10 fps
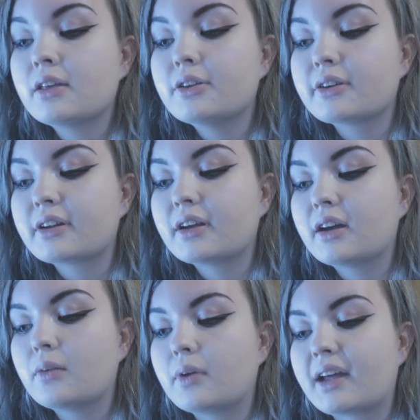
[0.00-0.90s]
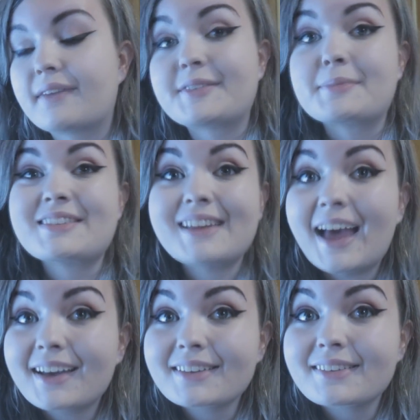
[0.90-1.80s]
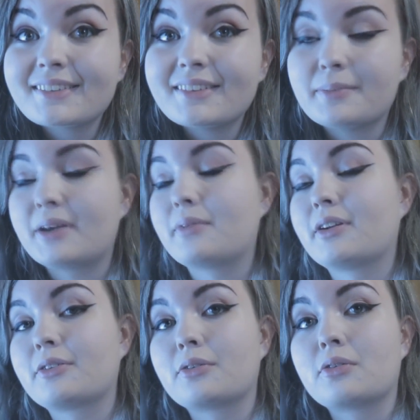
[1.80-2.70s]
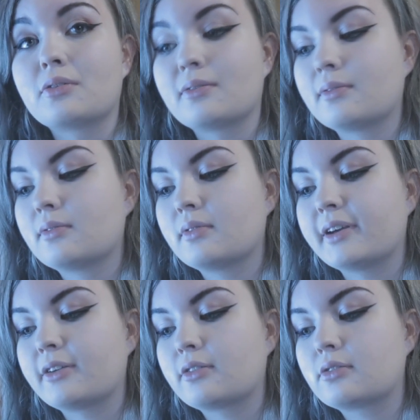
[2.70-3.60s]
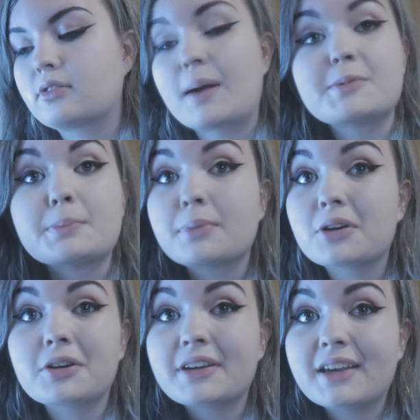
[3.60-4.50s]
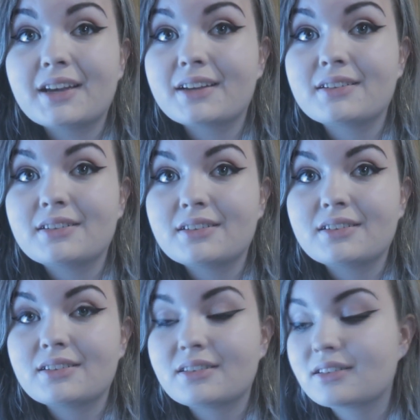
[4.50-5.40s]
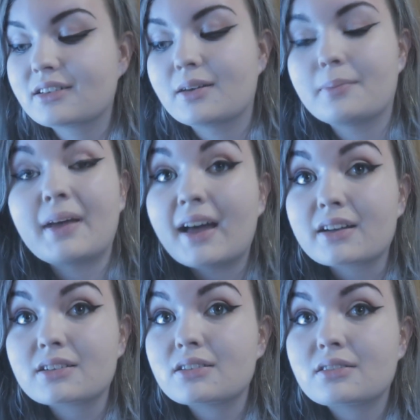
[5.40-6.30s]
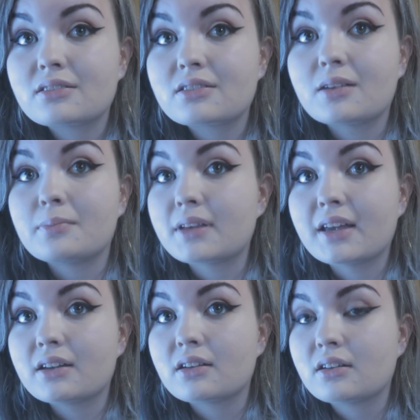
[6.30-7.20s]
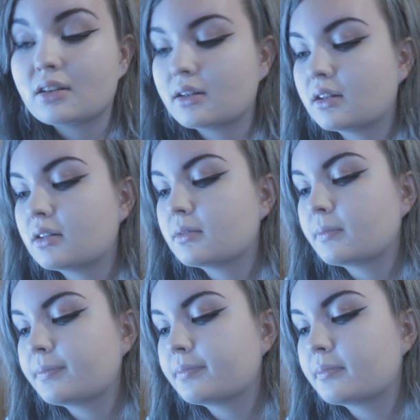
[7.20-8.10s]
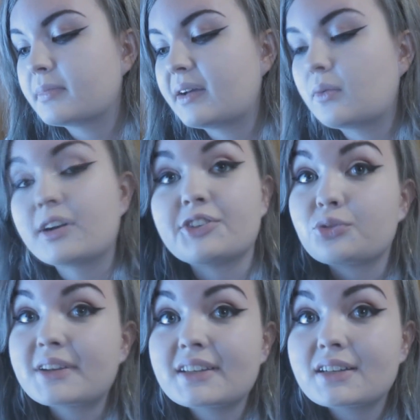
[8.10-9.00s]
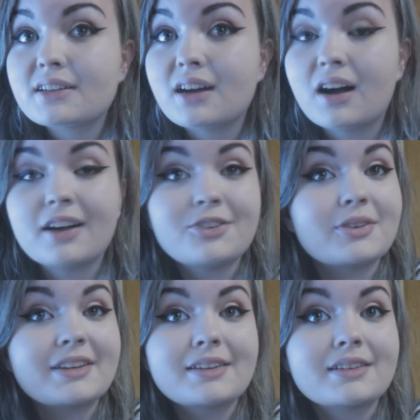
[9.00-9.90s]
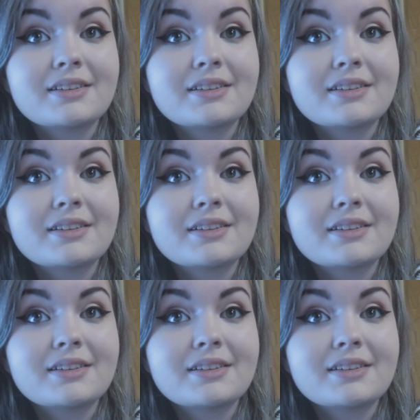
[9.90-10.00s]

You're gonna wanna have some snacks. You might wanna go like grab some Burger King, come back, come play. Might want to drink a hot drink.